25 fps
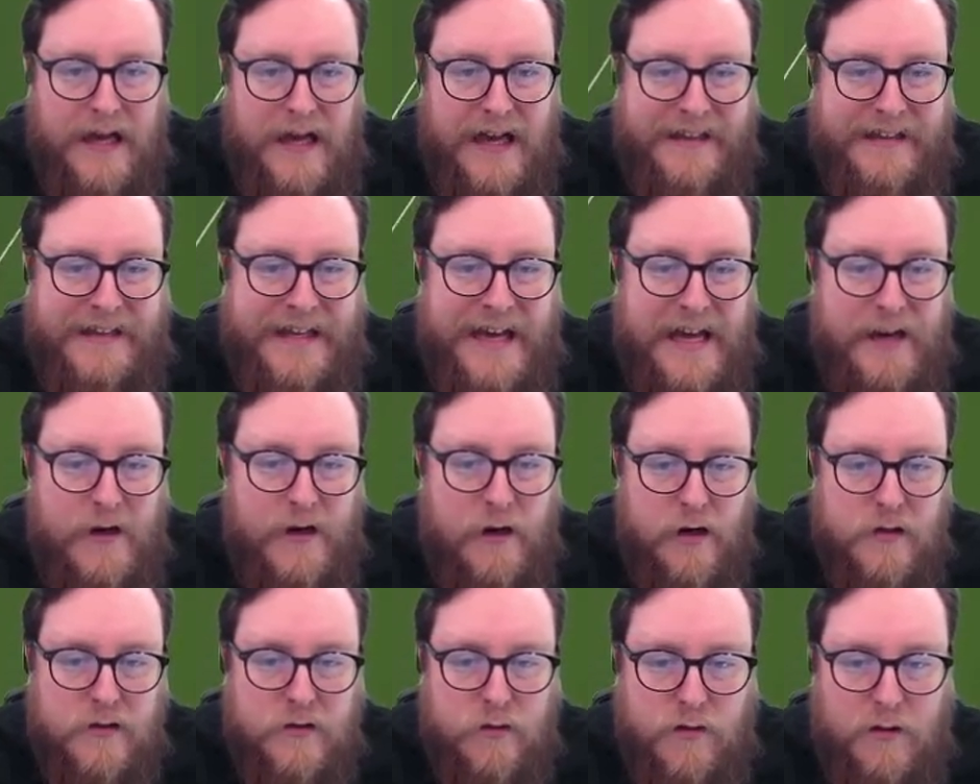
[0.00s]
Again,
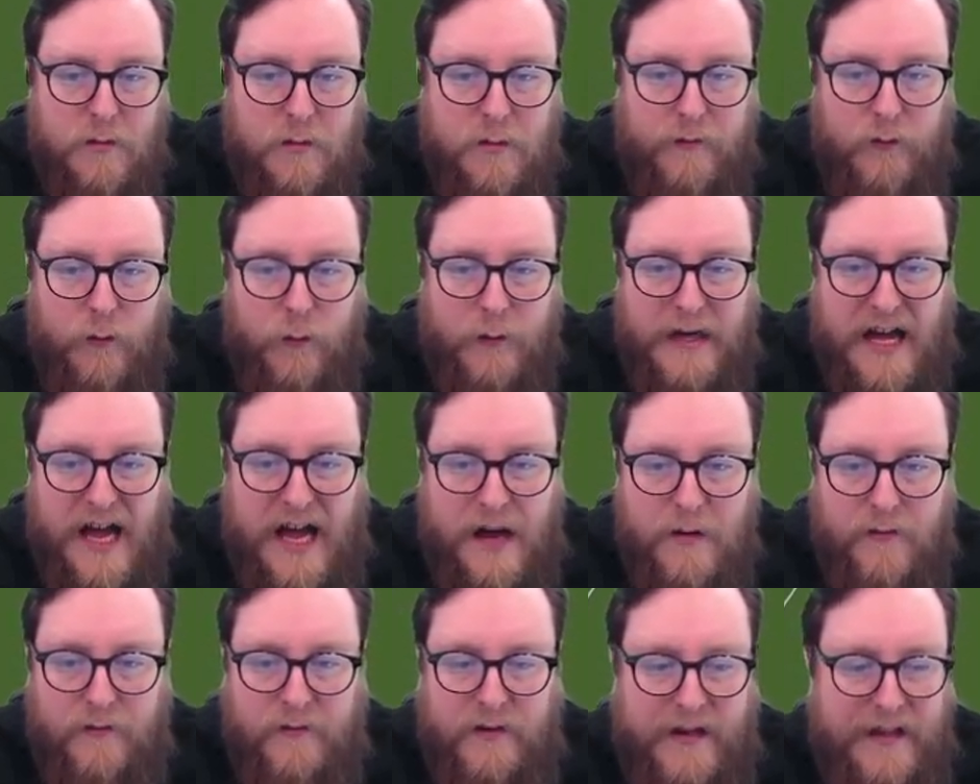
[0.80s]
Arsenal coming forward.
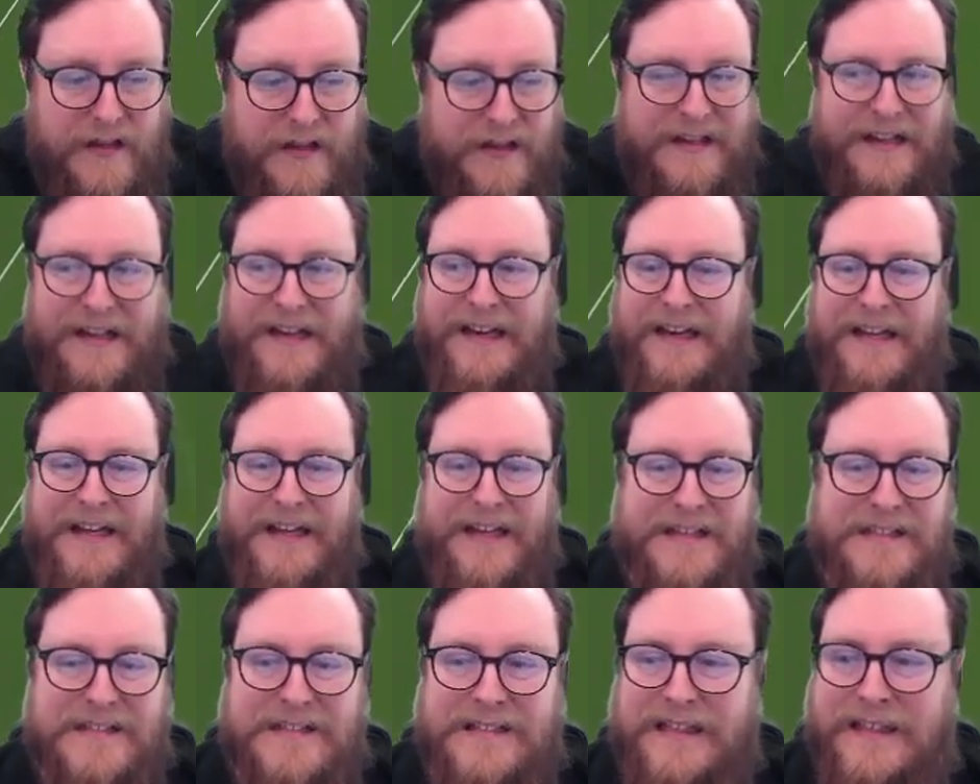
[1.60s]
Amavi
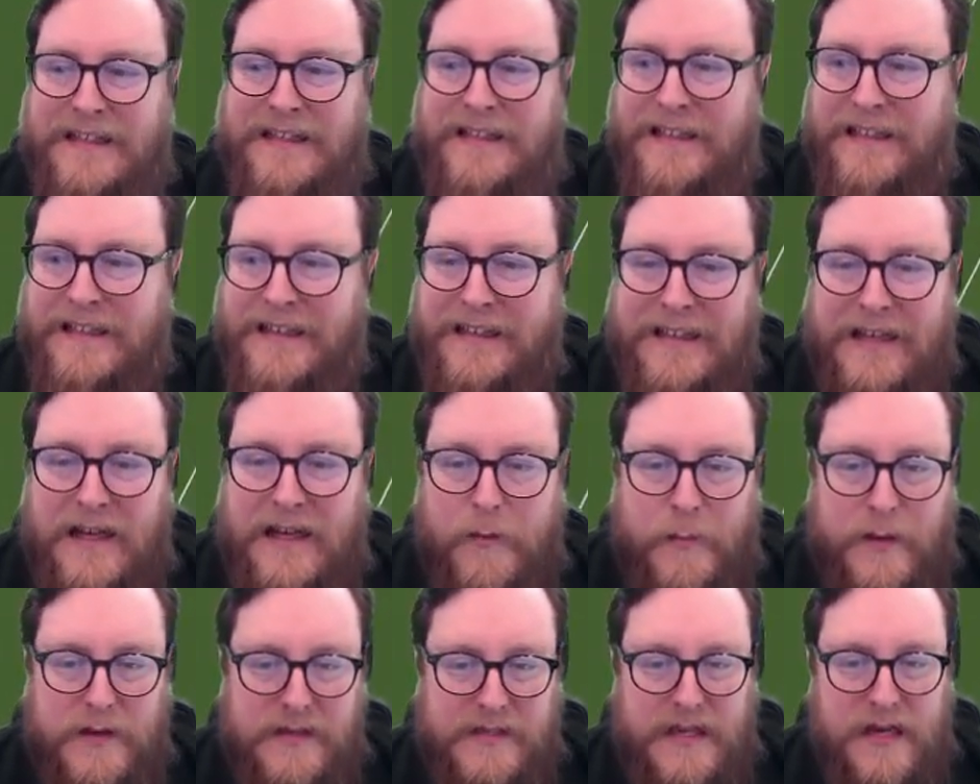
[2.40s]
clears.
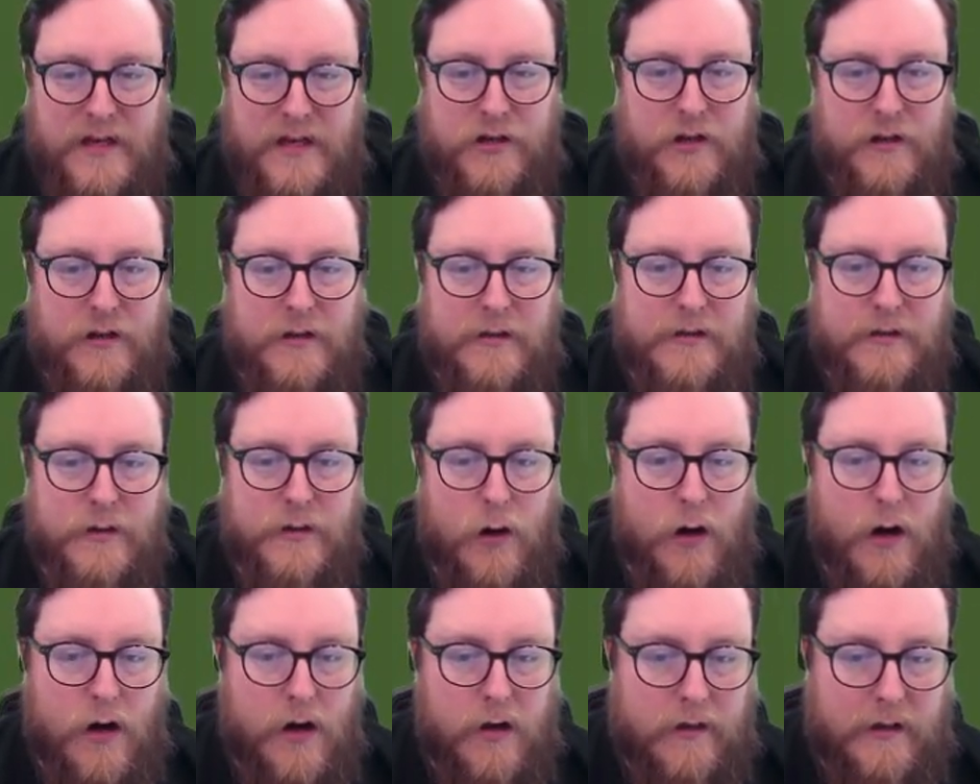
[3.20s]
Possession is
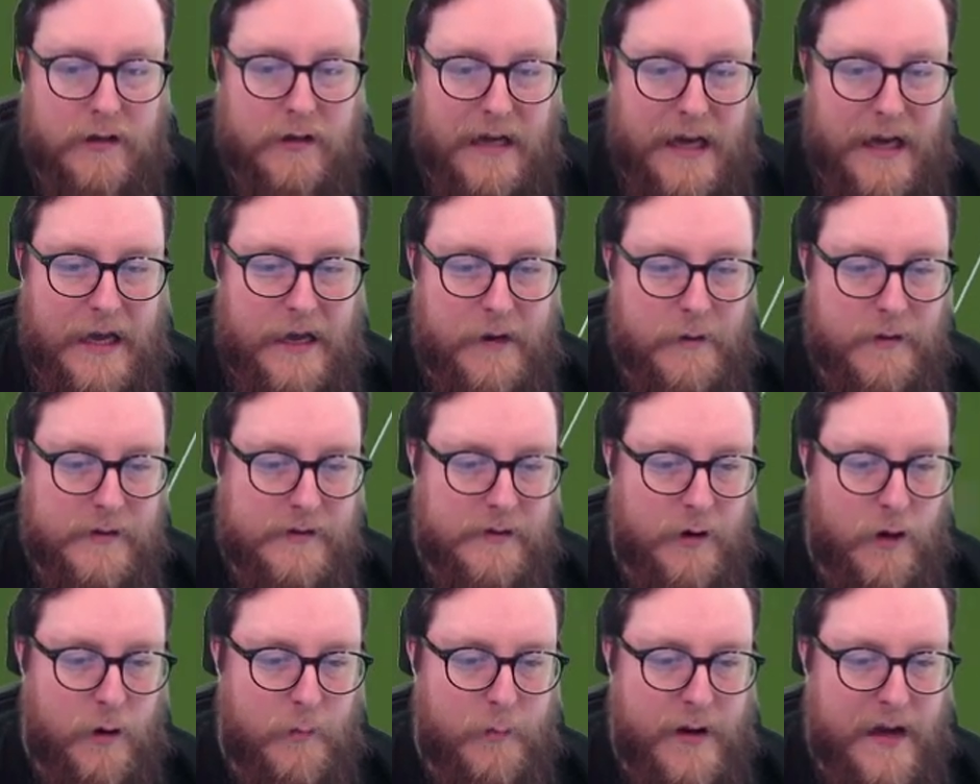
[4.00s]
not our game.
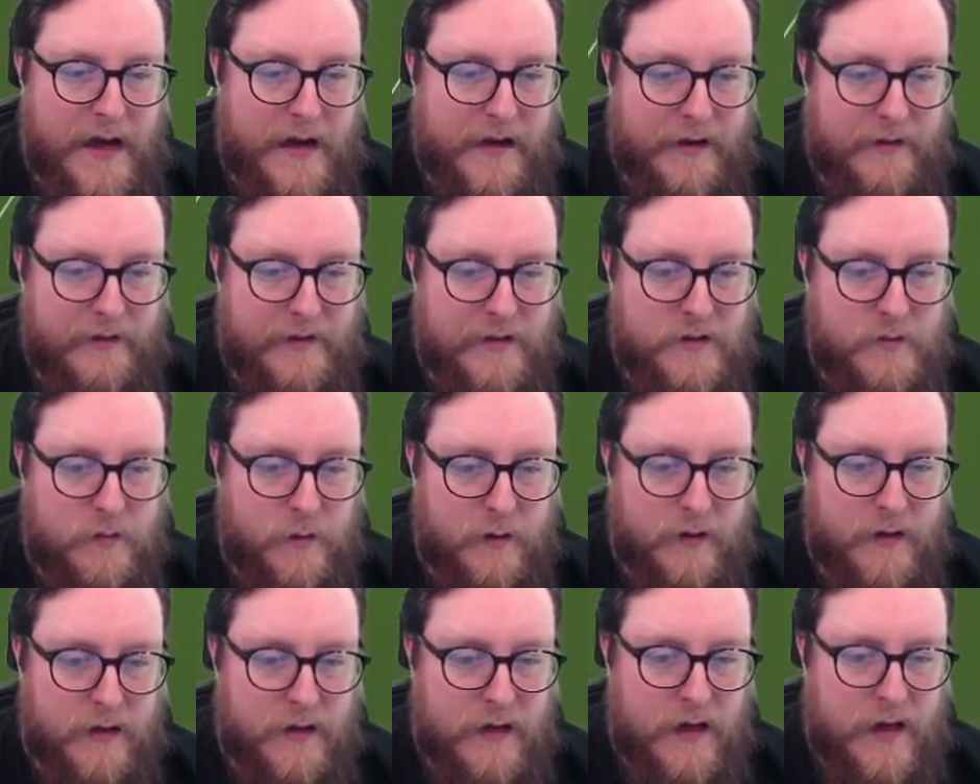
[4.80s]
It's not our bag in this
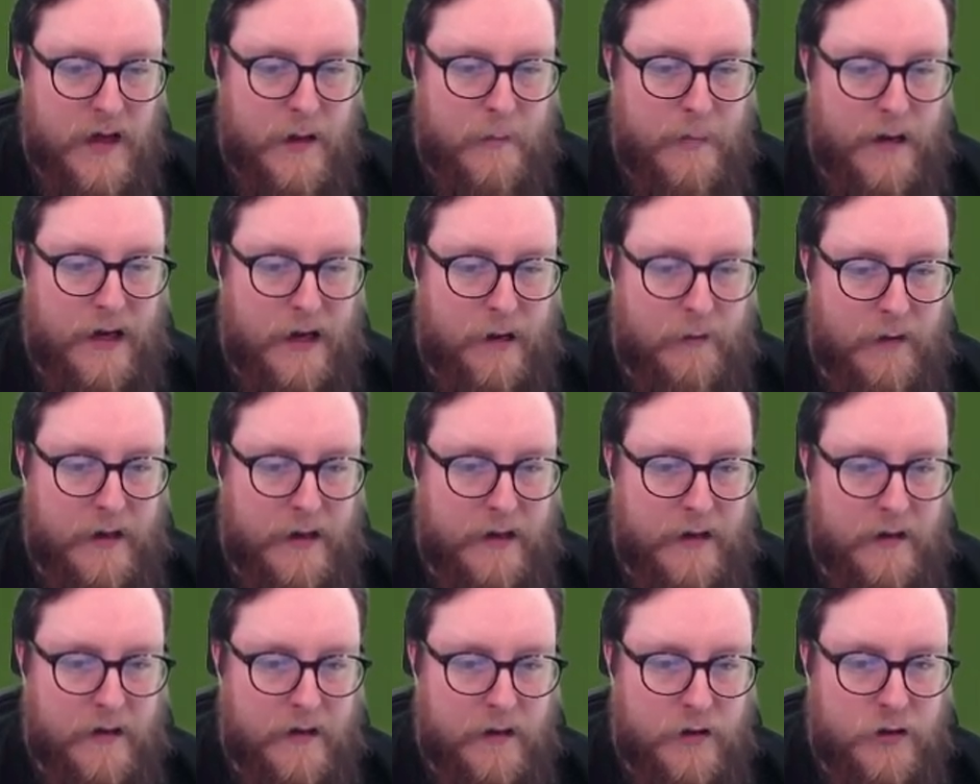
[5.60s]
one.
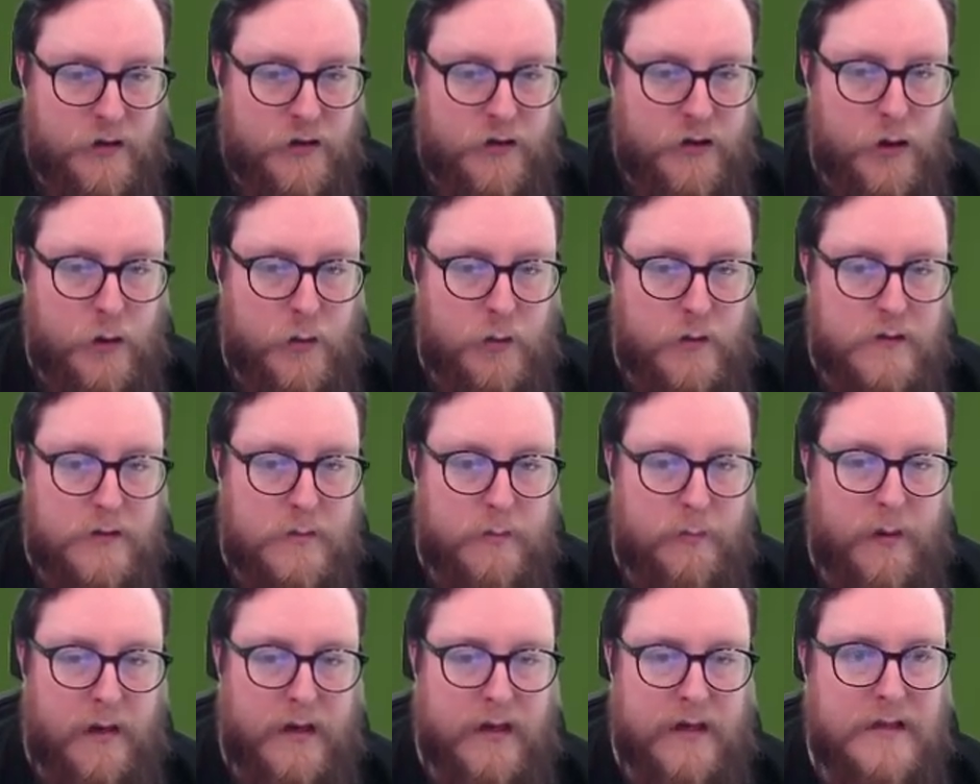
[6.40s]
Bellerin shoots
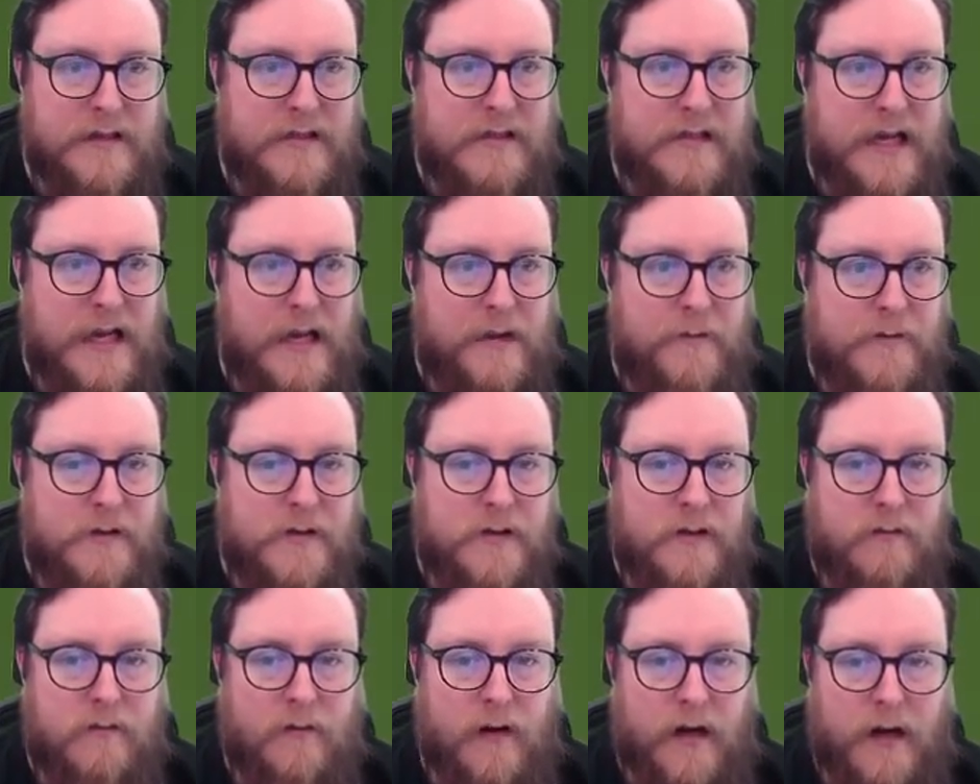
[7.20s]
and Butland
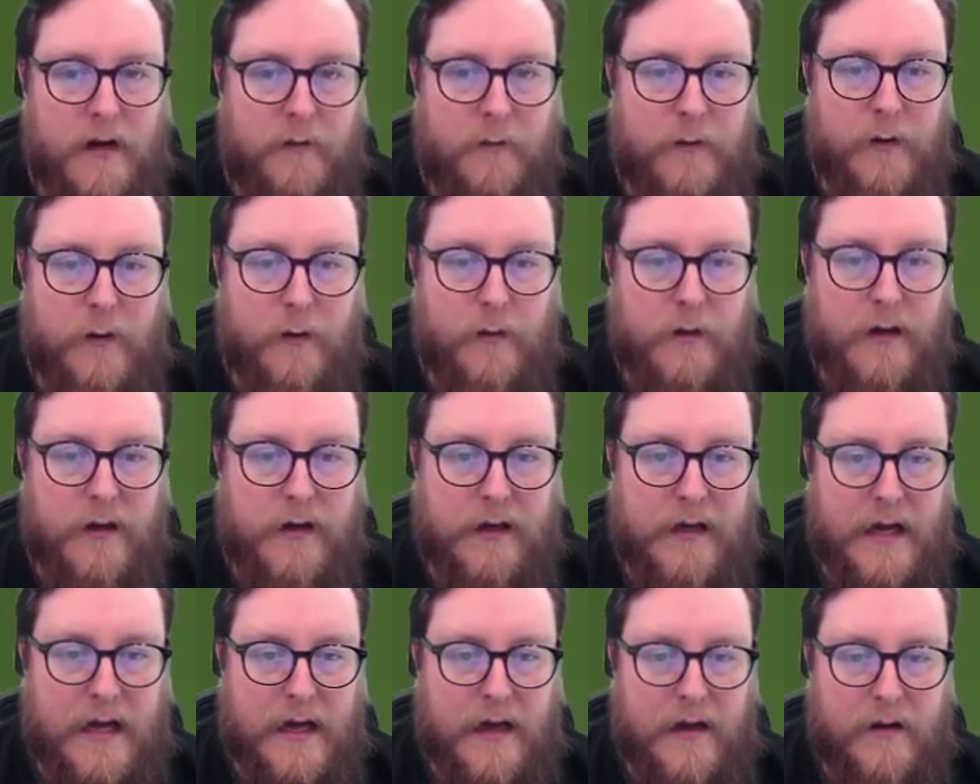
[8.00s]
saves. Right, if we're not going
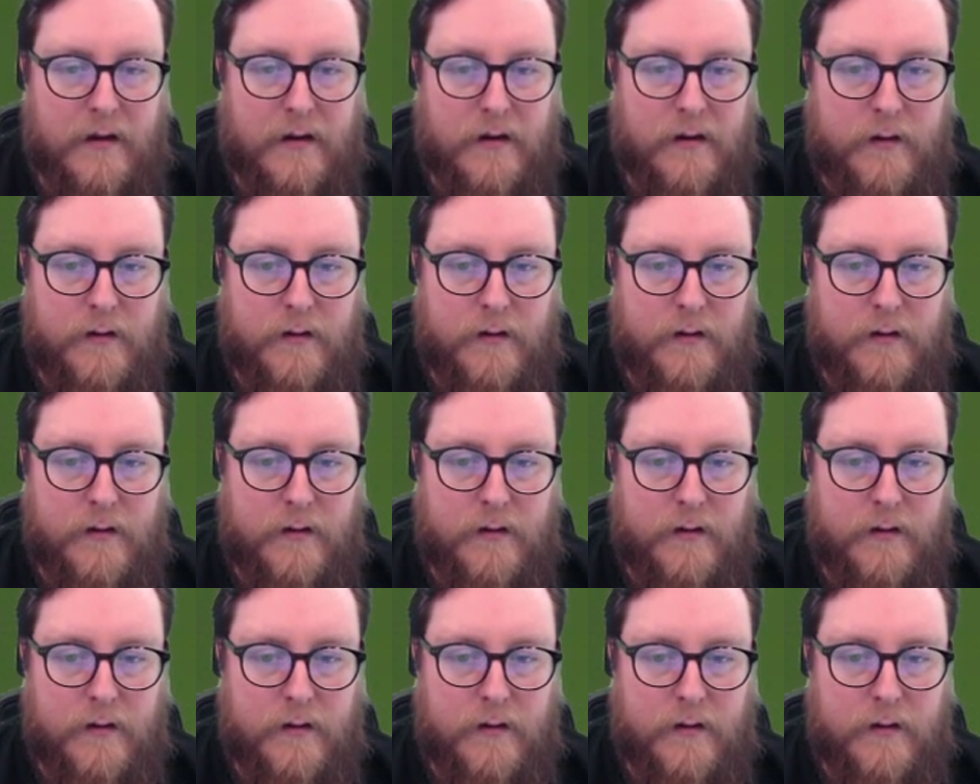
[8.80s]
to get...